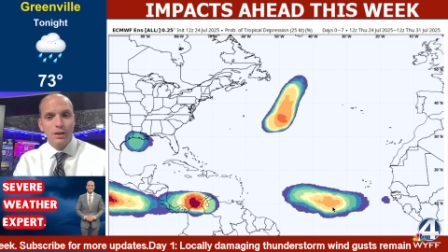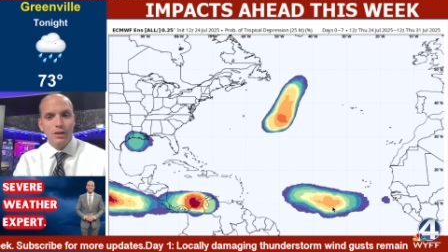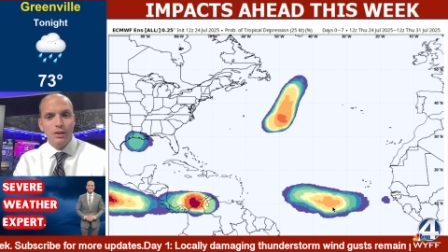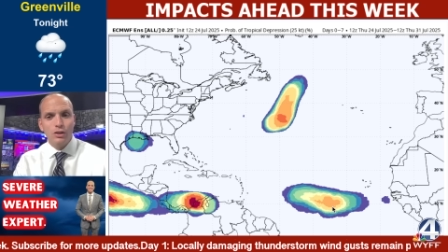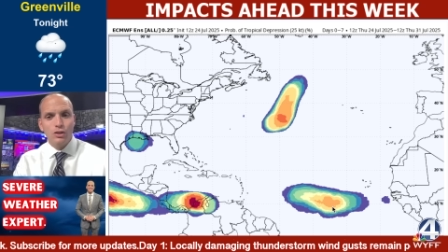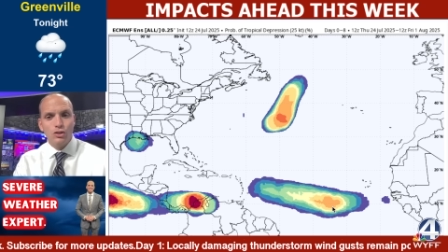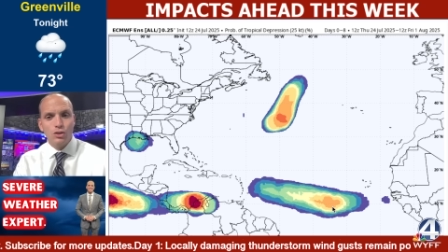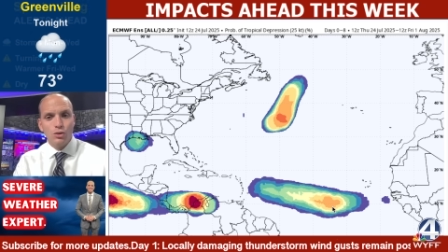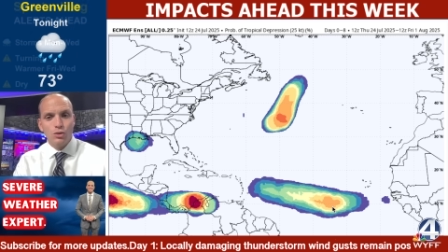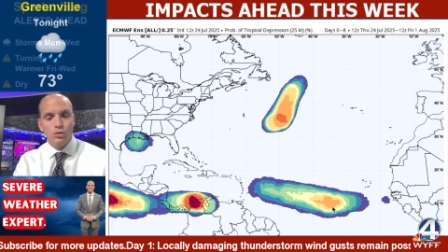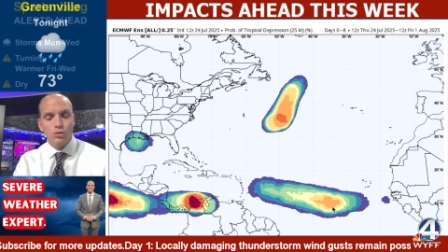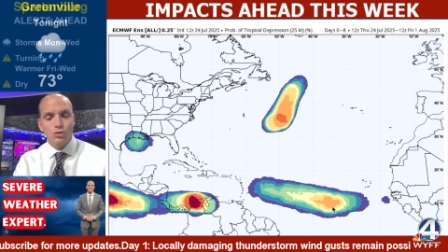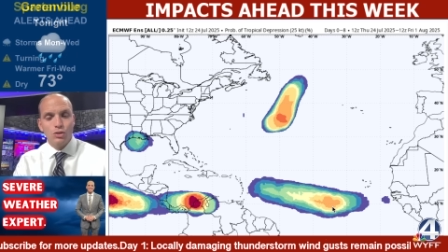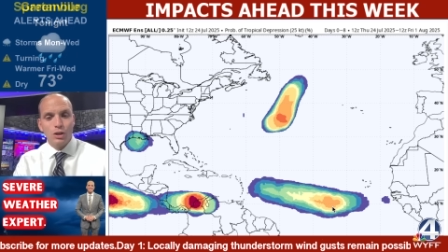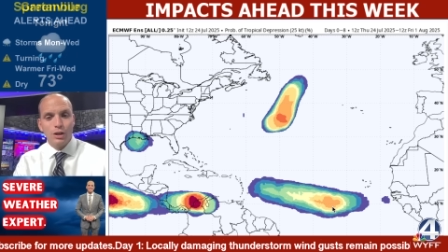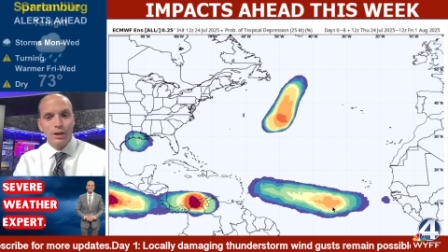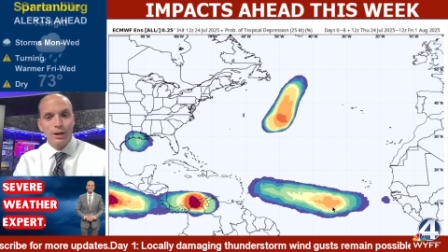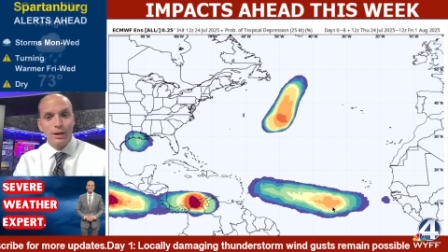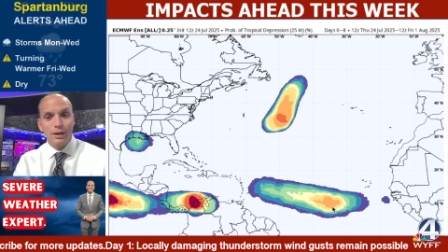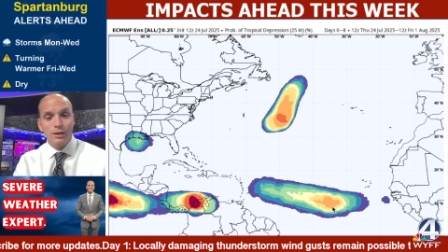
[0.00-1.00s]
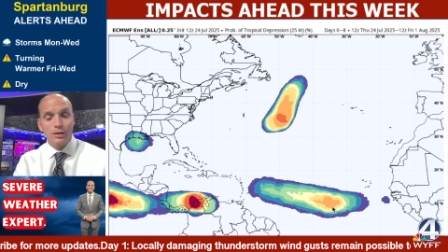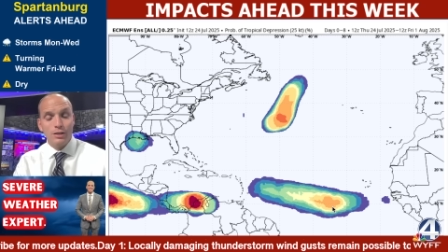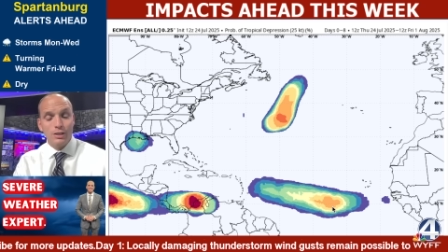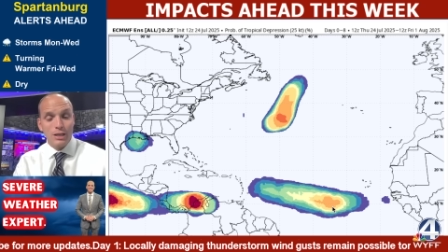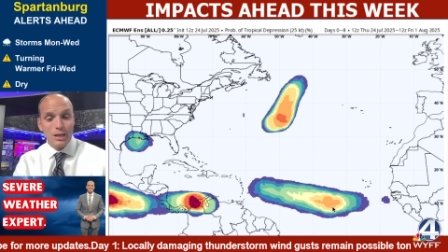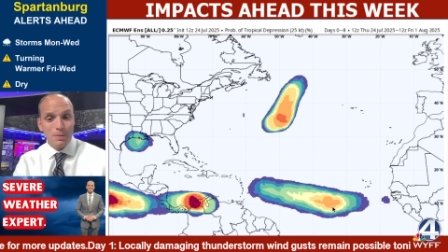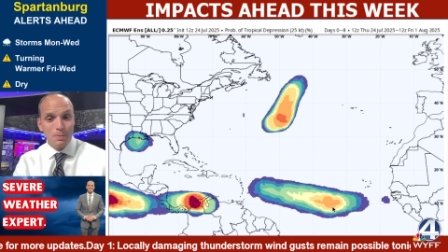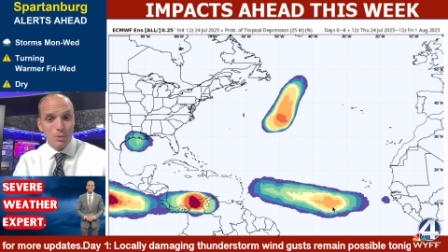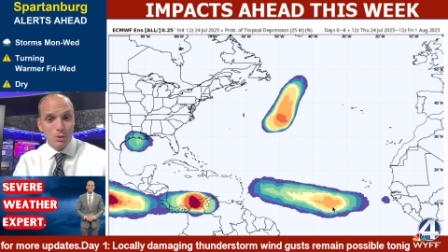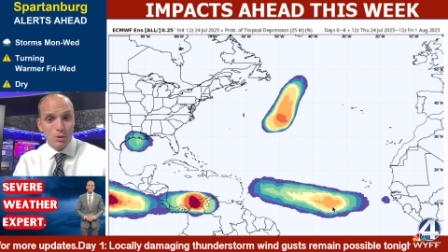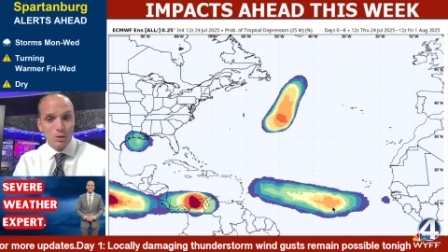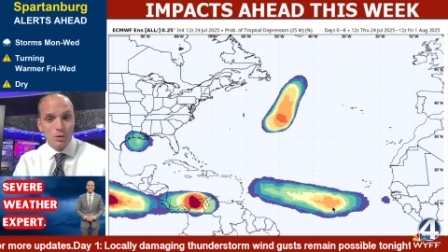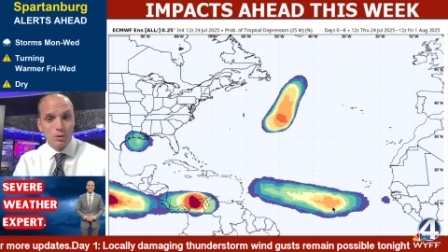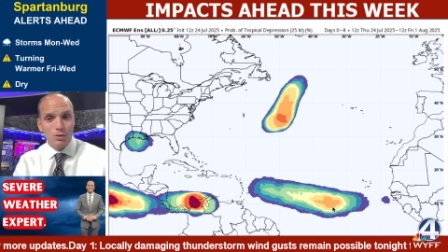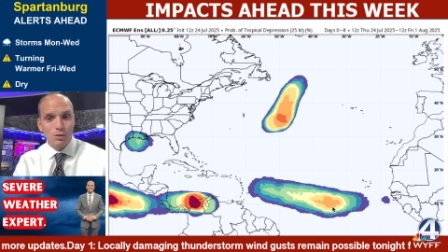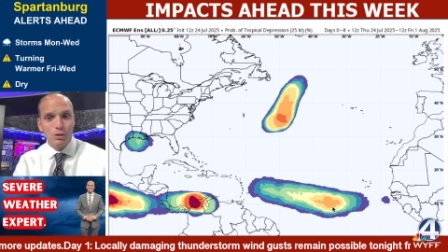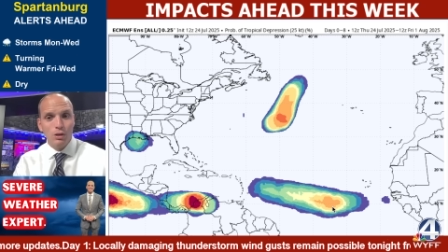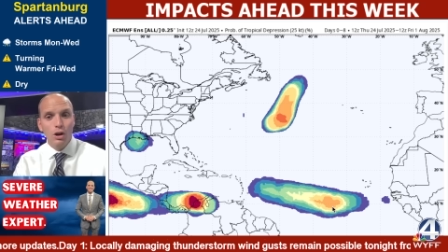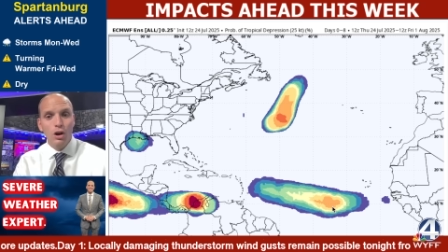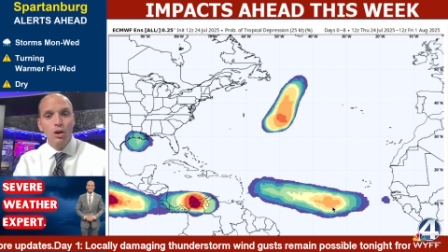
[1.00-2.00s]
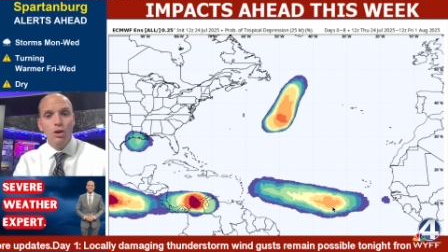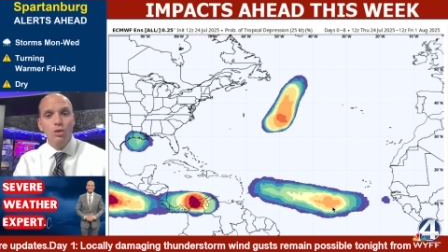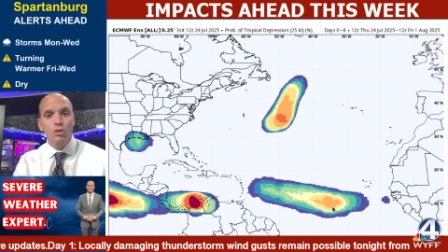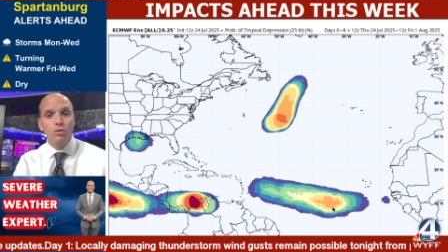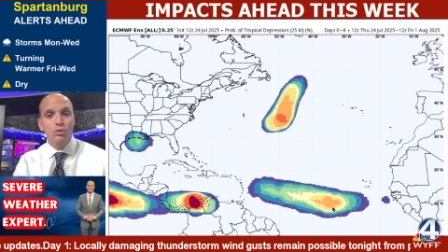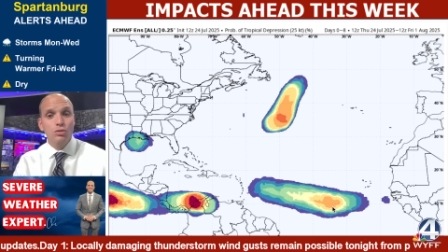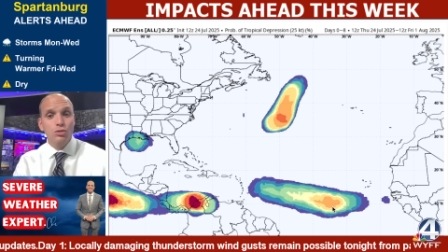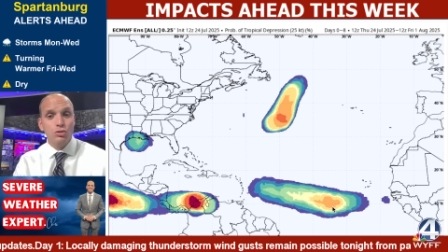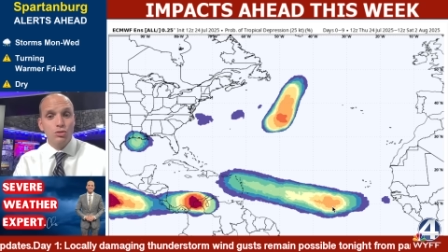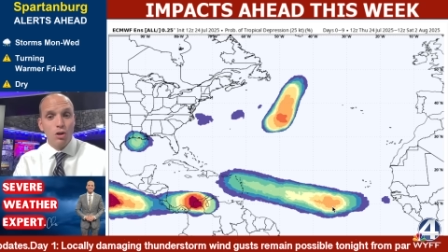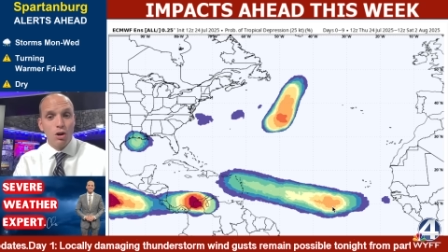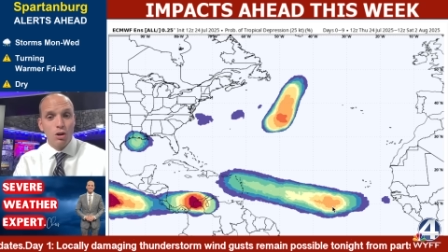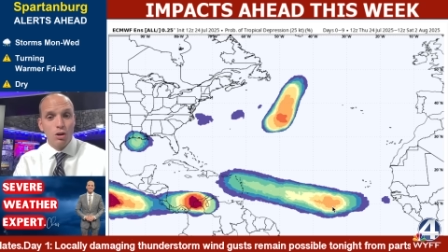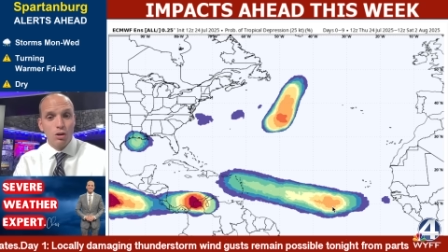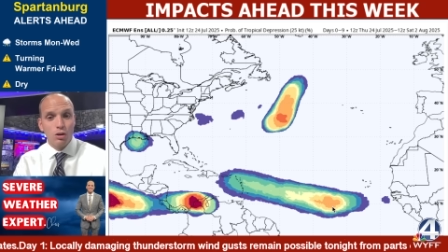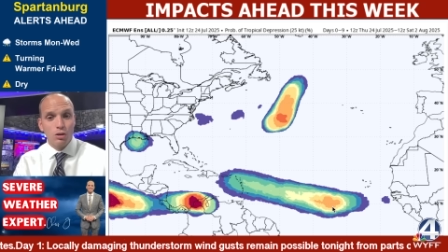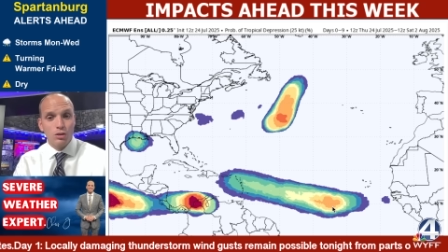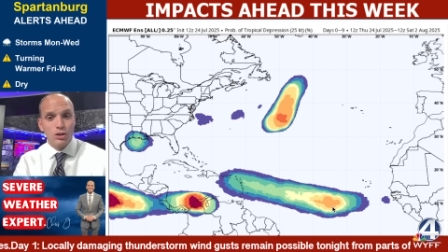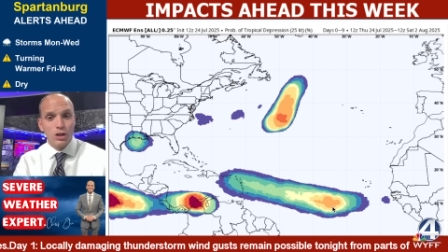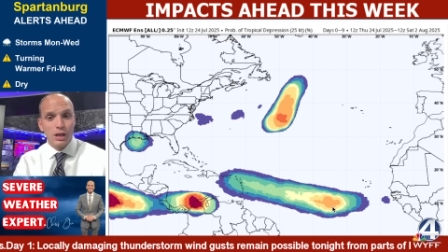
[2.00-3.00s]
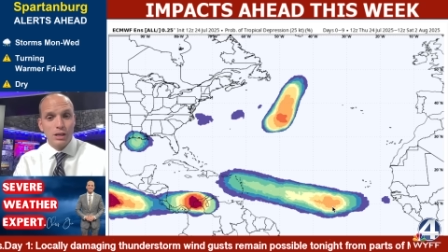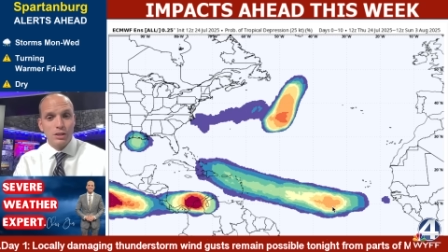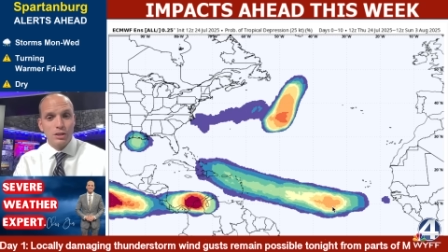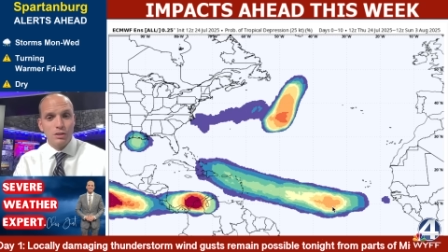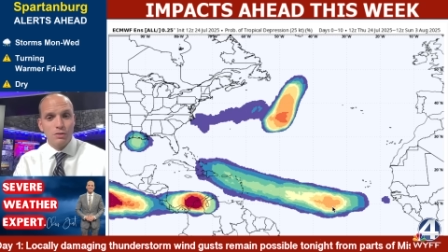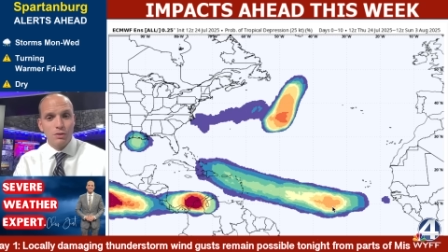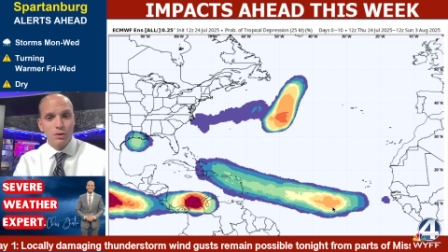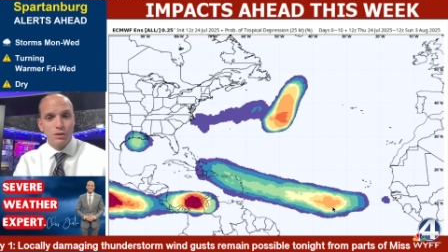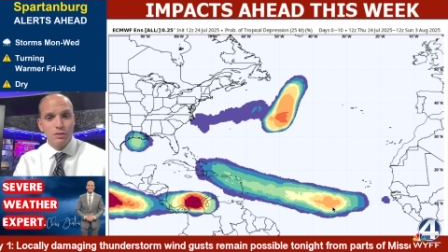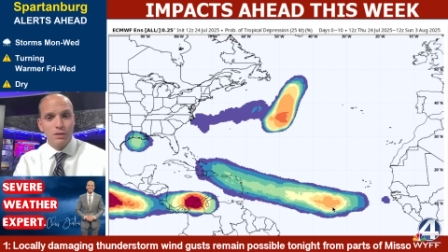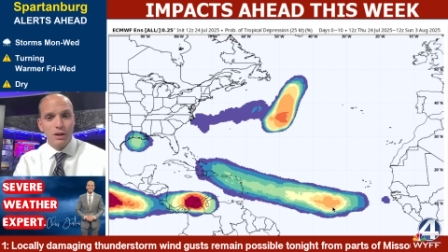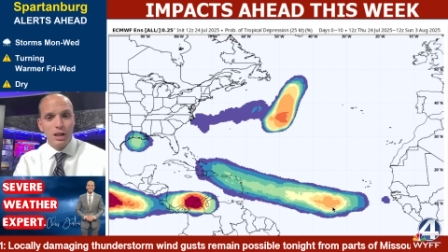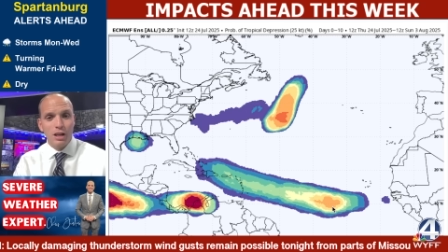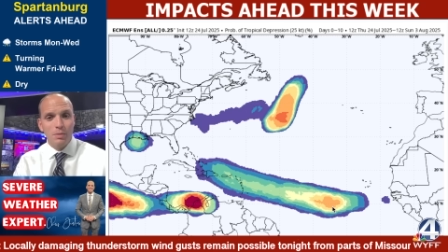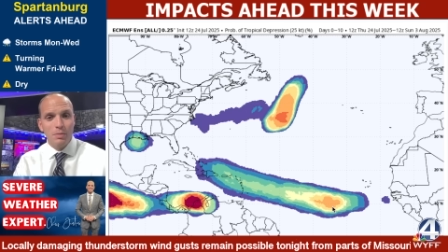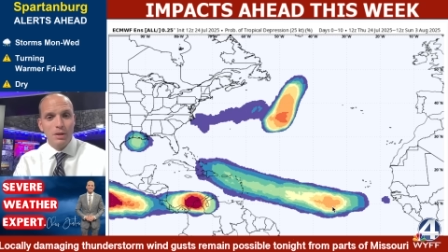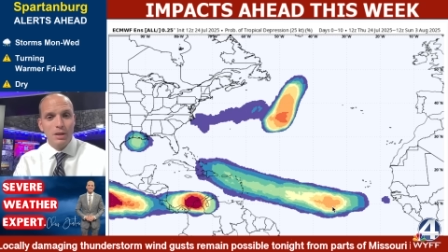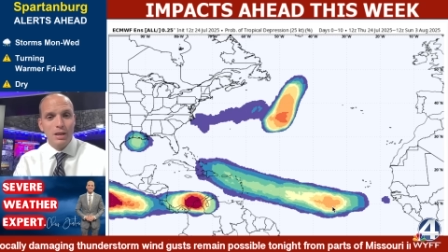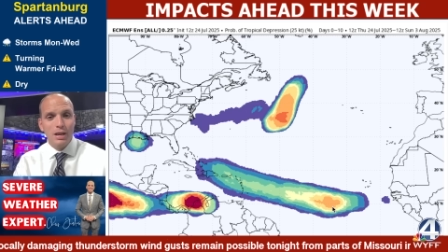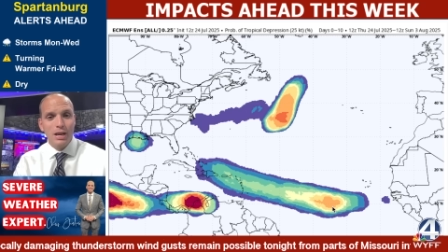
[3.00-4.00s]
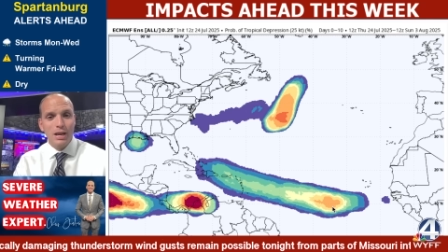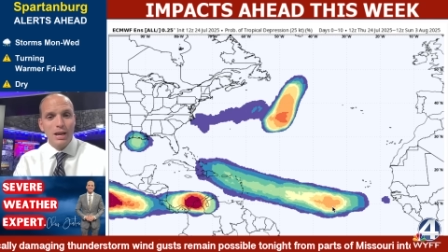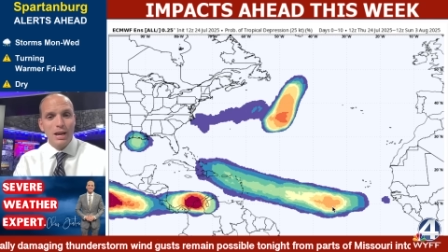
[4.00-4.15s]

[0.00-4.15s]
Shows uh, deeper low, stronger chances for development,